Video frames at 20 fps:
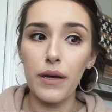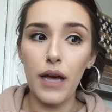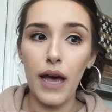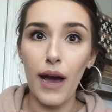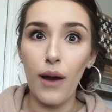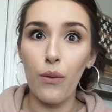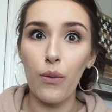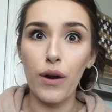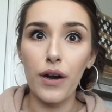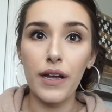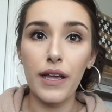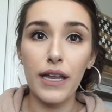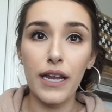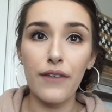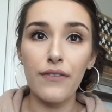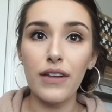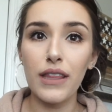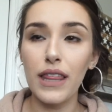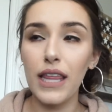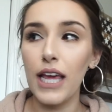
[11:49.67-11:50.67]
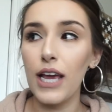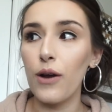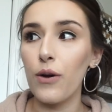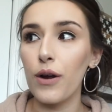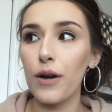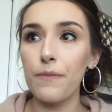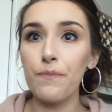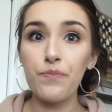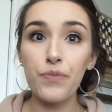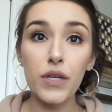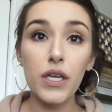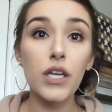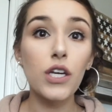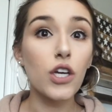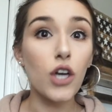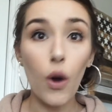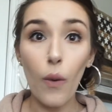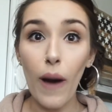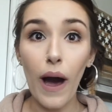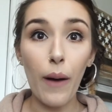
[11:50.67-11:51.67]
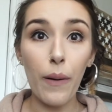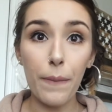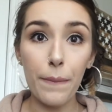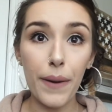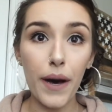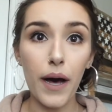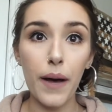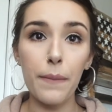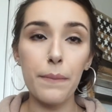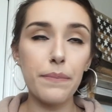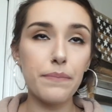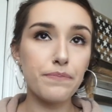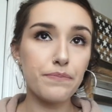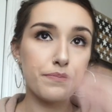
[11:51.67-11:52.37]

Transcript: at work and everything or go out and pump.